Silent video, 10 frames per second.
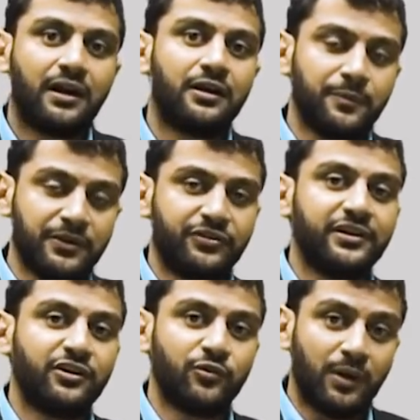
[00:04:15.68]
and our
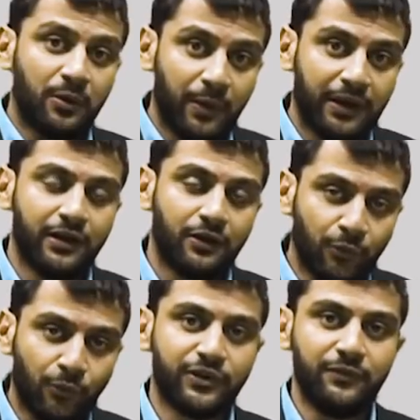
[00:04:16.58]
administrators work very
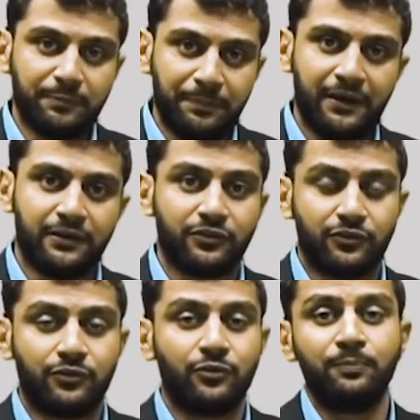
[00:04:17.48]
closely with parents
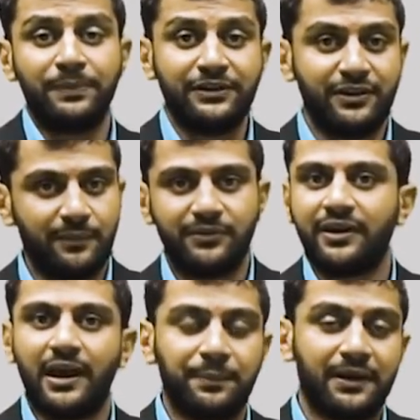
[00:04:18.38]
through P T Ms
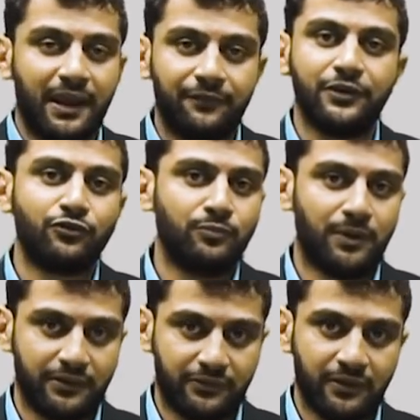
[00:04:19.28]
that happen every two
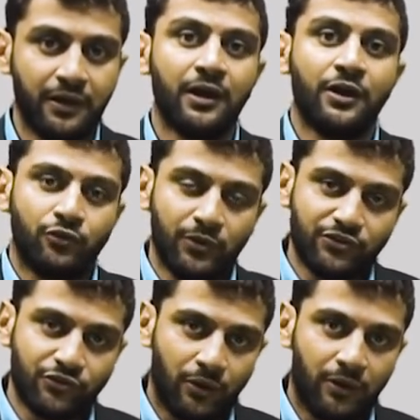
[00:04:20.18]
months to
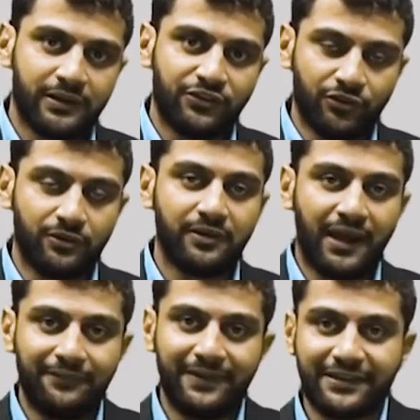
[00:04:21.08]
ensure that children
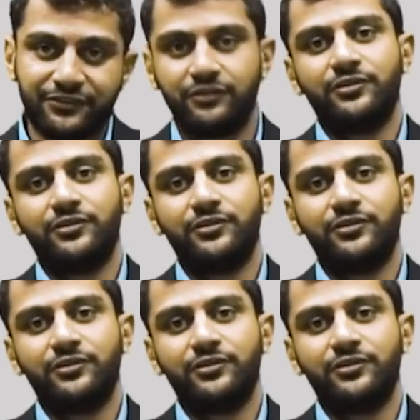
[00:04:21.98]
have extra